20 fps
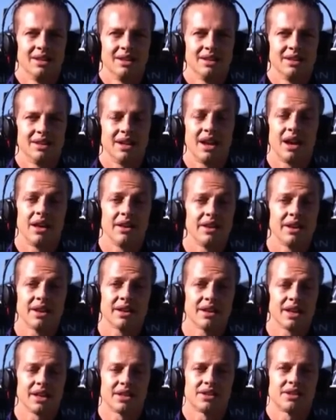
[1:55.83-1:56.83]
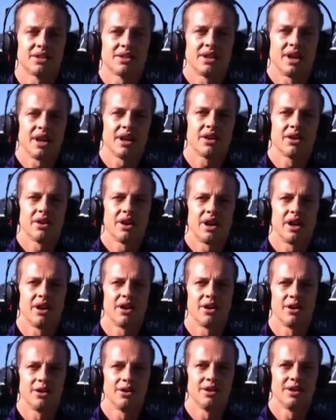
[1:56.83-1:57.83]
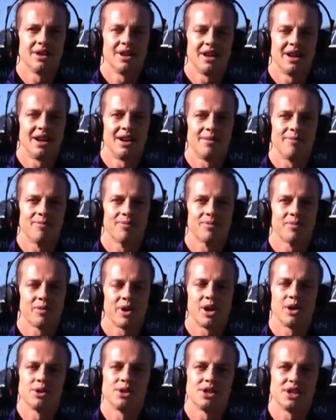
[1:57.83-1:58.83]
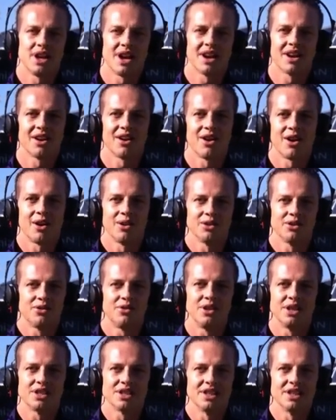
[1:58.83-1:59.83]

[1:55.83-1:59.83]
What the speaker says: Yeah, I think that's accurate, Hutto. When I was younger, I was fiercely